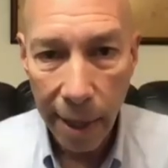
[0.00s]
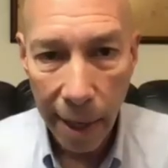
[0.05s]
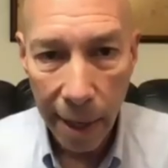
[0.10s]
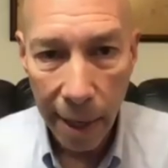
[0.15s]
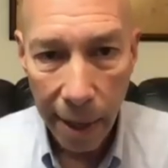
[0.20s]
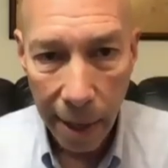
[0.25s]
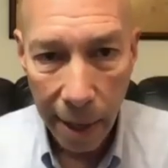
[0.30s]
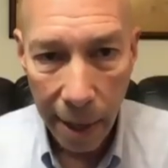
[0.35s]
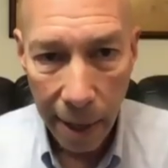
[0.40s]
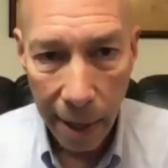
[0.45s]

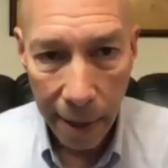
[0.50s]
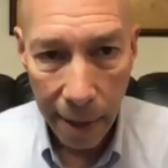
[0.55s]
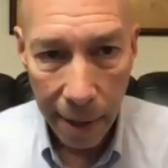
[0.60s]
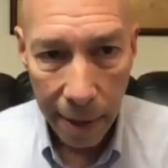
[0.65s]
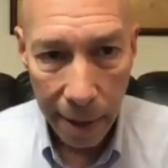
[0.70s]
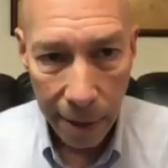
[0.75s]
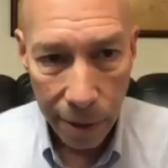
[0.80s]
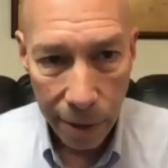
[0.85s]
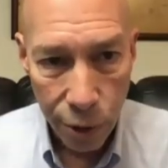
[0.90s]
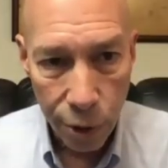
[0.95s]

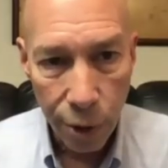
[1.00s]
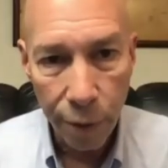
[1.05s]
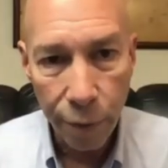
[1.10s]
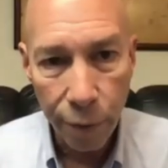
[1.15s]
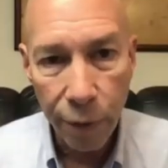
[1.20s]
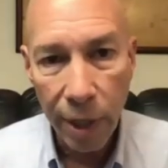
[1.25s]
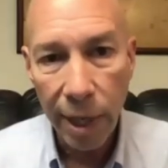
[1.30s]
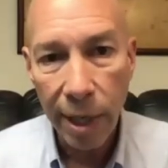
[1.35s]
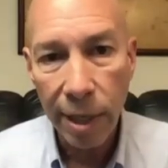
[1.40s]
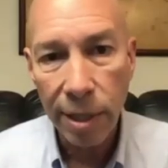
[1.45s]
a
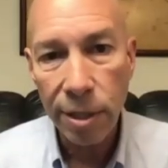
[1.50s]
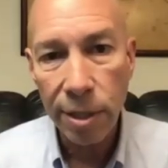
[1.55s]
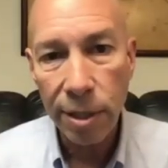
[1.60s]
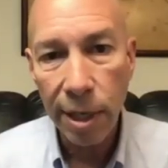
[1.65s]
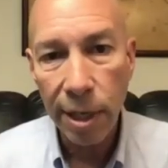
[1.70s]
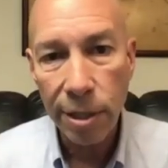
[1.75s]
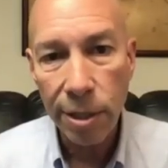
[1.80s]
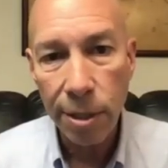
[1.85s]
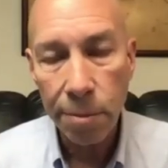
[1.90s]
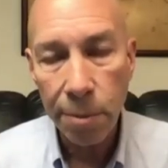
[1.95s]
certification
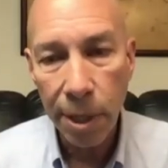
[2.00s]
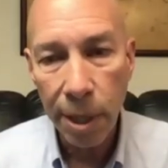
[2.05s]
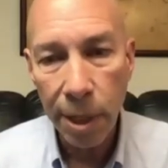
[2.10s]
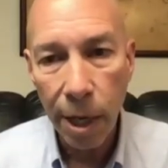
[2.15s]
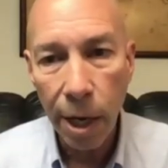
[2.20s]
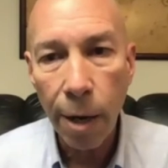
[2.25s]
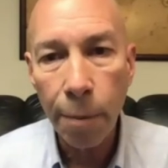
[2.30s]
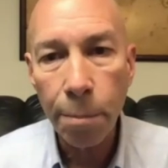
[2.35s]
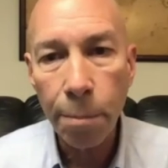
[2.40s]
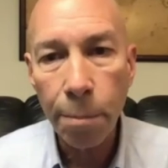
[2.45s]
has to be
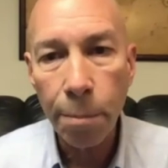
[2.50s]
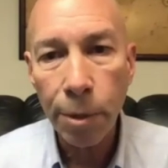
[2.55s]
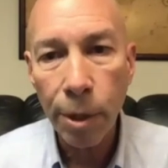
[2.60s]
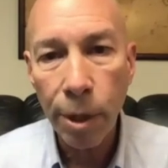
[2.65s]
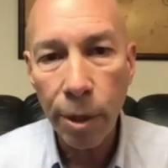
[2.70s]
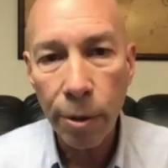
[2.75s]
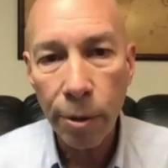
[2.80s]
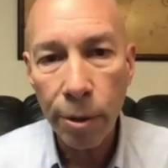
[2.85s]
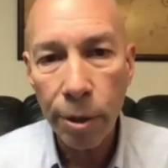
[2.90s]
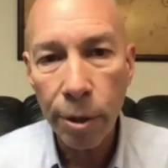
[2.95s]

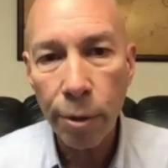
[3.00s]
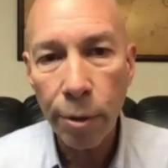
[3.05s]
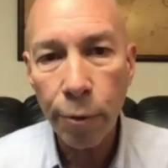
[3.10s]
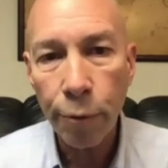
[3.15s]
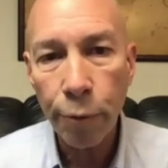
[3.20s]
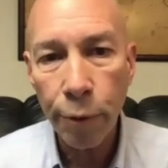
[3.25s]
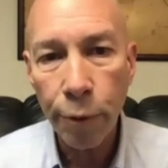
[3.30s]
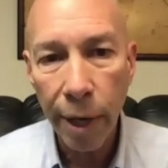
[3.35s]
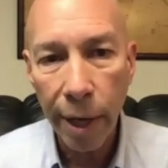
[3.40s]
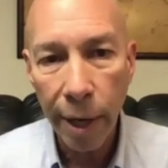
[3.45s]
uploaded
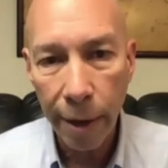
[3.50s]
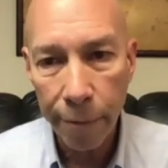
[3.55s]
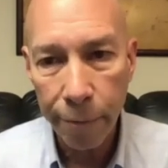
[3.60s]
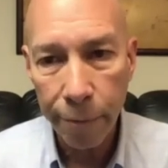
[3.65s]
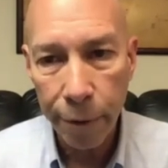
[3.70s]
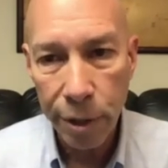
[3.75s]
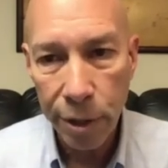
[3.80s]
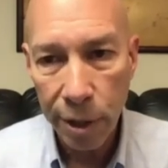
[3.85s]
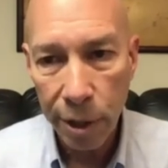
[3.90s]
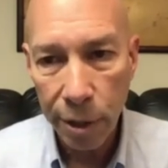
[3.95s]
for every
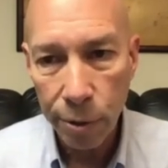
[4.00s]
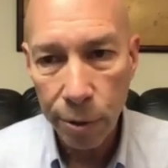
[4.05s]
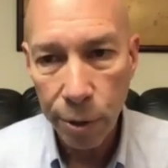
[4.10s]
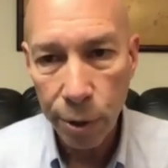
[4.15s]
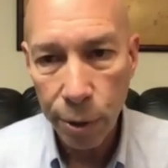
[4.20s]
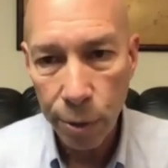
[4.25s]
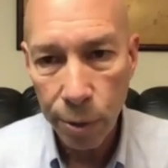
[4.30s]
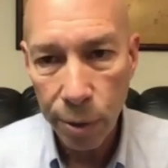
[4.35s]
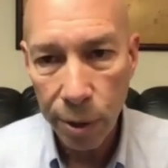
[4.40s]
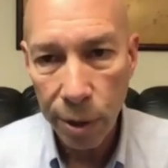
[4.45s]
single
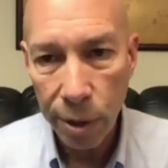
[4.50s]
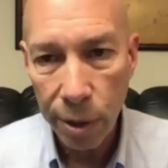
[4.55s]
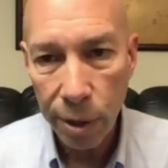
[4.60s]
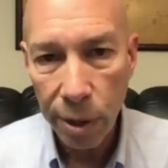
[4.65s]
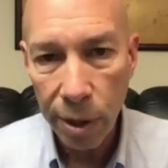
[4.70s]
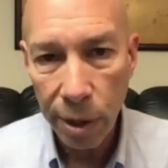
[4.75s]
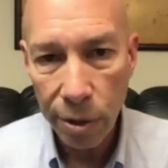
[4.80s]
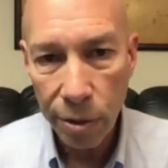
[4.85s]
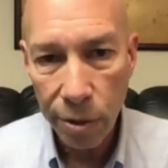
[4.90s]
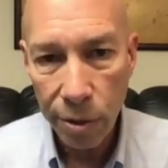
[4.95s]
unit
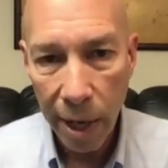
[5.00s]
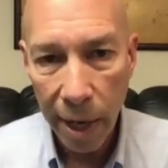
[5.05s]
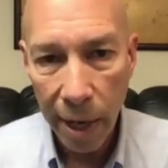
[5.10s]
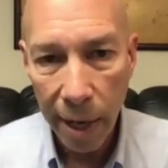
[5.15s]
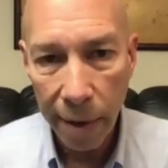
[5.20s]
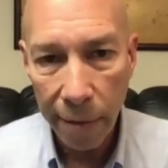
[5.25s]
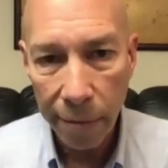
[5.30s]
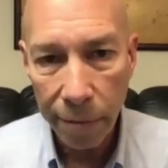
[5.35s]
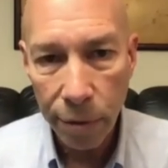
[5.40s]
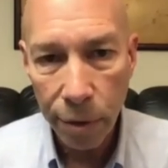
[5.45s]
that you
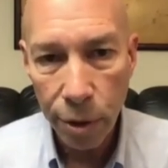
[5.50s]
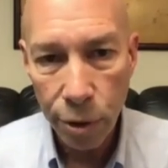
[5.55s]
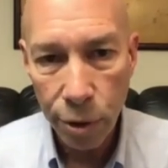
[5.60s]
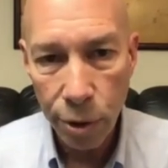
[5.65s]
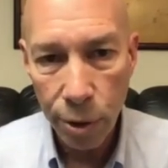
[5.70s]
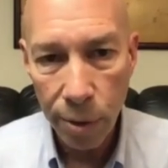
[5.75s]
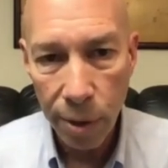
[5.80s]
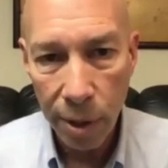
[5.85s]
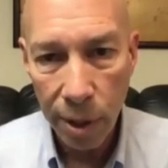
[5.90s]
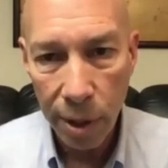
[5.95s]
have to
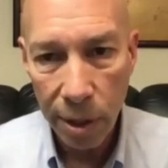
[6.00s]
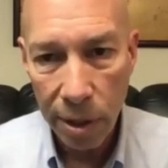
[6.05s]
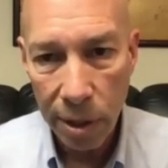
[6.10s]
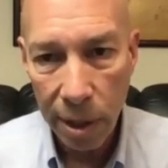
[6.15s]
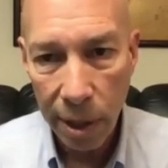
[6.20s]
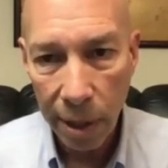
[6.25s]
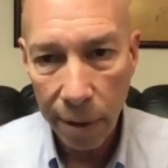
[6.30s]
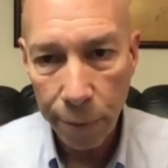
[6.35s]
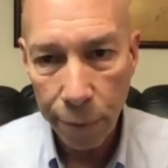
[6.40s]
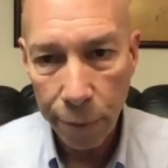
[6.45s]
show that it's
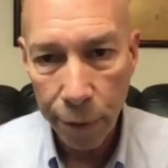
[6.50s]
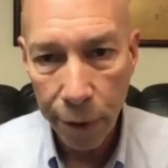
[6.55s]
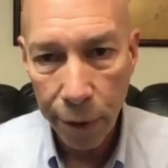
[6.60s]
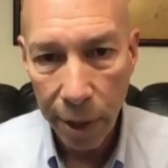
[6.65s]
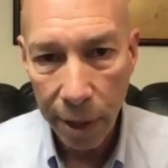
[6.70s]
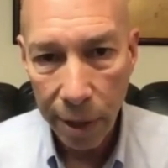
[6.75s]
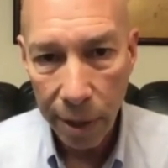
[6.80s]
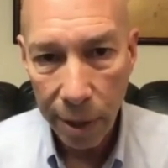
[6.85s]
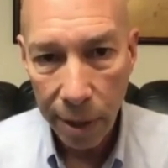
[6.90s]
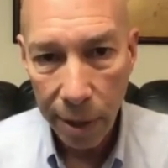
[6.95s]
lead
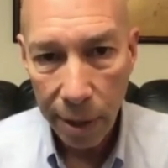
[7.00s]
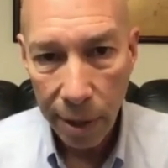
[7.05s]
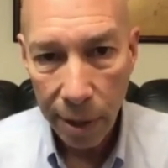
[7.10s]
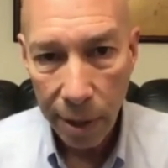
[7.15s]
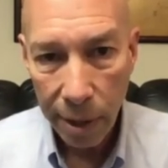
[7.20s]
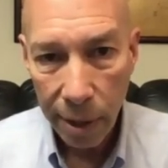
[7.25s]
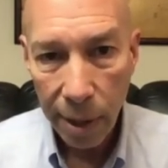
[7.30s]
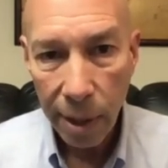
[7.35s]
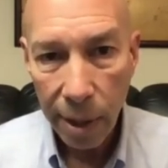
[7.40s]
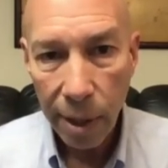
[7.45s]
free.
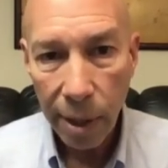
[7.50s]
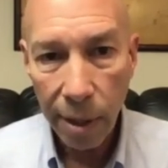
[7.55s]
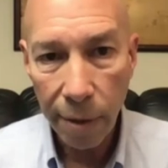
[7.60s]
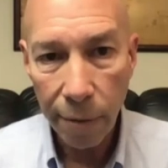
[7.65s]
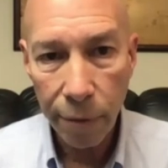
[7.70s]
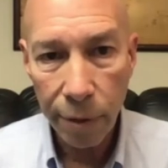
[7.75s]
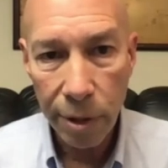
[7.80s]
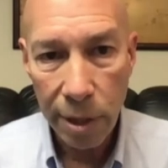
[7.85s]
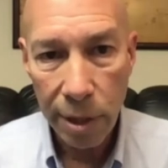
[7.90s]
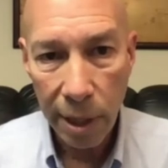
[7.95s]
If
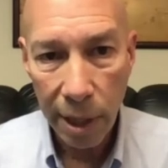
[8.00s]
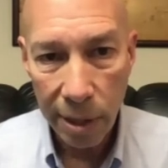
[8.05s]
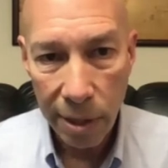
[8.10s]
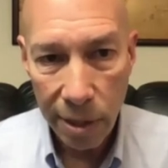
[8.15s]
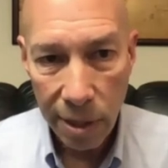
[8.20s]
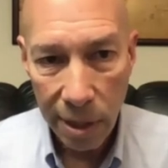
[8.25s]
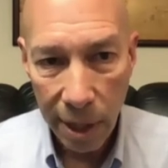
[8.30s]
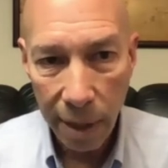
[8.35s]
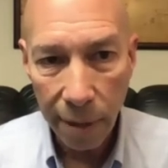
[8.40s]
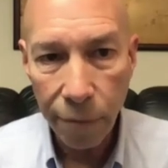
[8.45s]
it's lead
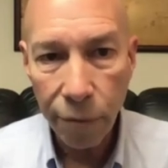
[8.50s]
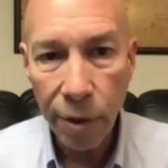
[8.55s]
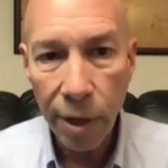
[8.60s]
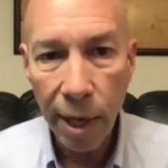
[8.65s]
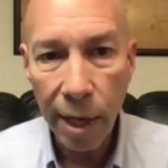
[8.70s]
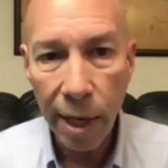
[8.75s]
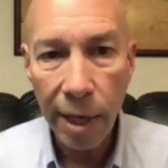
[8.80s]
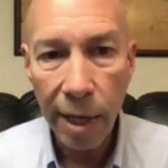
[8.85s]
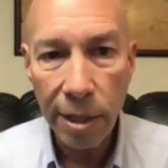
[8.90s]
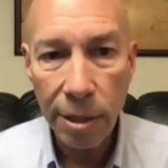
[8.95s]
safe,
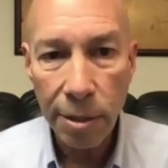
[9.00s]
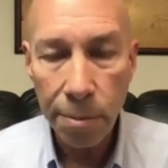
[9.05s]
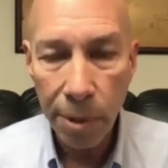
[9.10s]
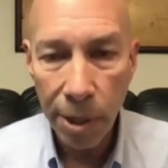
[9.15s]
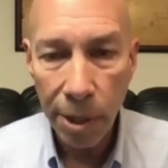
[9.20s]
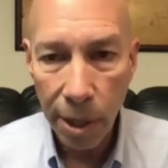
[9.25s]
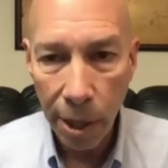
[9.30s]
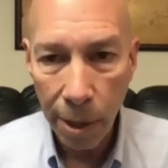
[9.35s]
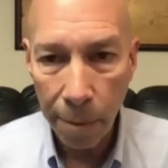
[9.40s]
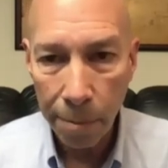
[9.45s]
that has to be
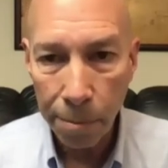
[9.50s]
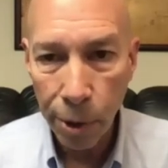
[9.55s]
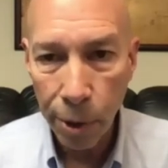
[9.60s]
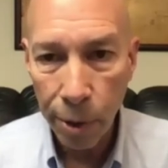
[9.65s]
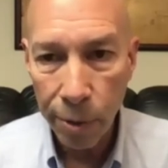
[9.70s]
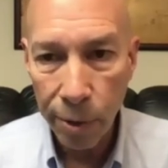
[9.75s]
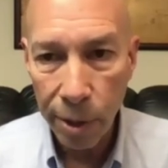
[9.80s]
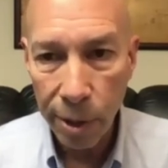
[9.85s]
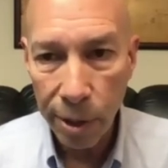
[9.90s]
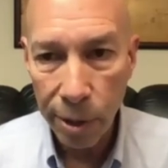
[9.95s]

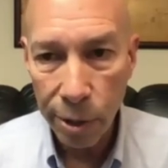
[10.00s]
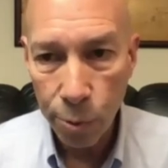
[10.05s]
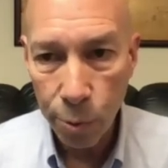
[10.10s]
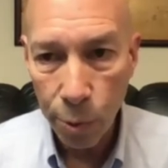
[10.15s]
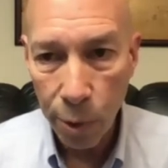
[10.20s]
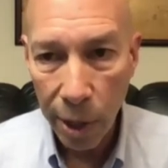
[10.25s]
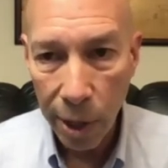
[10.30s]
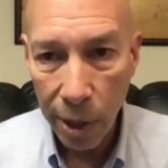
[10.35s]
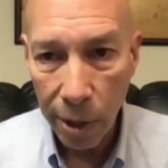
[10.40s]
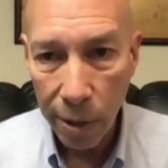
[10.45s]
uploaded as
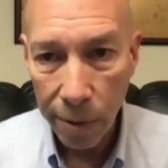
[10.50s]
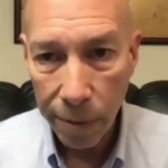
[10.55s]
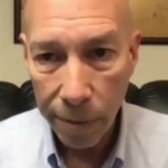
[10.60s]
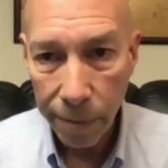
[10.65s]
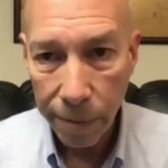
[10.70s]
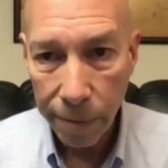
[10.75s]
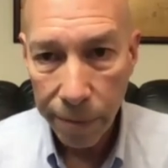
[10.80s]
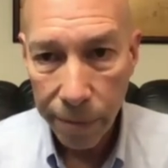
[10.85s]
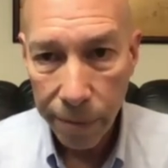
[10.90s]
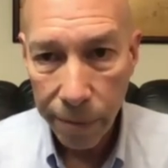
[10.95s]
well.
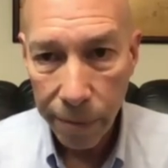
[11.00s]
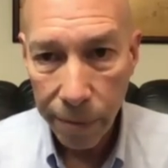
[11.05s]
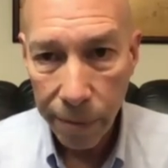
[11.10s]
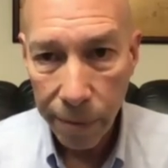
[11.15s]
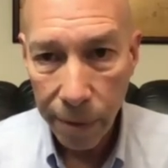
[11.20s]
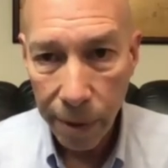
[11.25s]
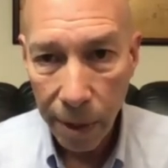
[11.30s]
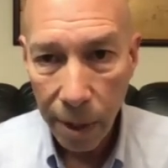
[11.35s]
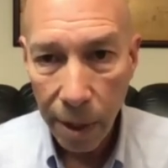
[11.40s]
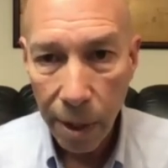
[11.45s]

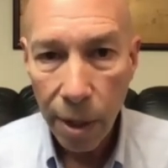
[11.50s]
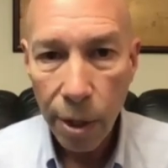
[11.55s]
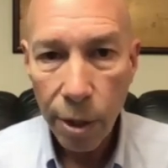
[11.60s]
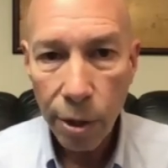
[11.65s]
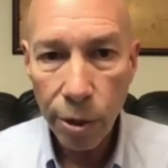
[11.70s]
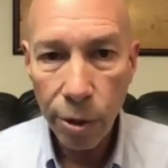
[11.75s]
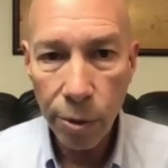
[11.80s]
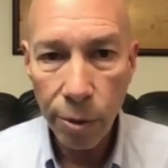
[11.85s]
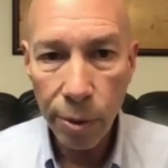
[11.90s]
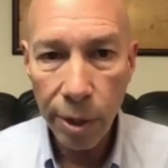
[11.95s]

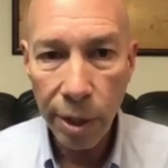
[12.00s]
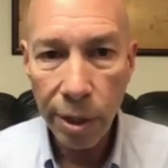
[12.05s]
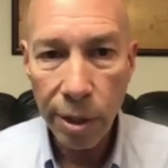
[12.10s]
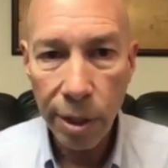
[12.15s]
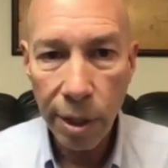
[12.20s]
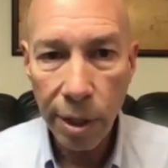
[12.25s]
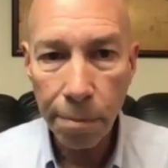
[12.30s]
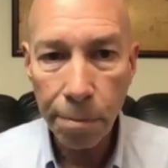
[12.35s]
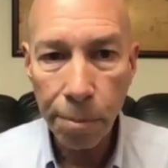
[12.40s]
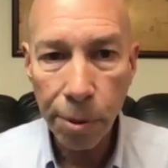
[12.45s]
You need to
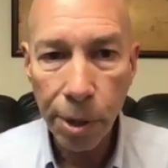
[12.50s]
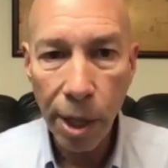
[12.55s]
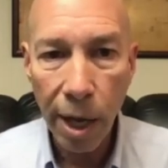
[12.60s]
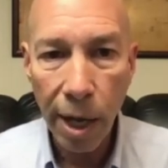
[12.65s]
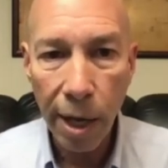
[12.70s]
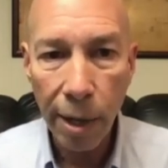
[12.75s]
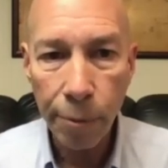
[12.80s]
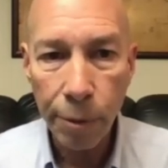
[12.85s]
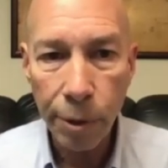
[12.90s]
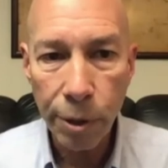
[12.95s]

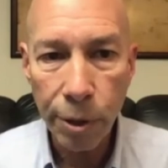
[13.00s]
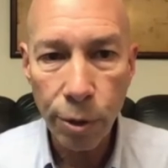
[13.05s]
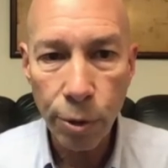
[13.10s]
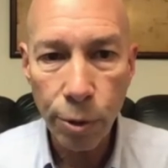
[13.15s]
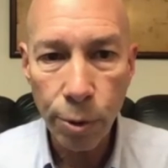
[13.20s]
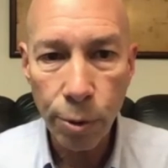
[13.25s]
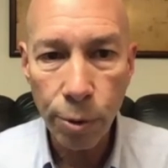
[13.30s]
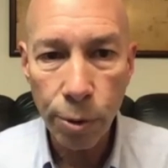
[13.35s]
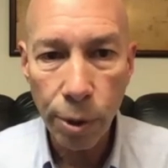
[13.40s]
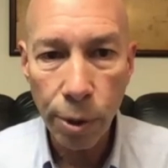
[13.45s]
comply with the
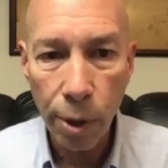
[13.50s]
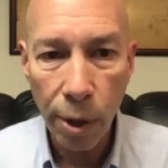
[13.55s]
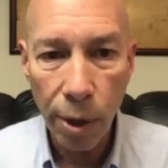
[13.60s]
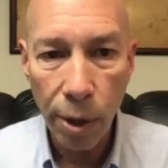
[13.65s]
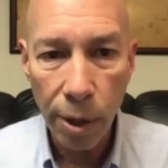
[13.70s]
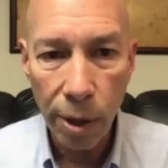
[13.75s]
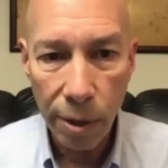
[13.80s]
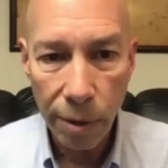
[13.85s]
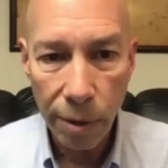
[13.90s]
new law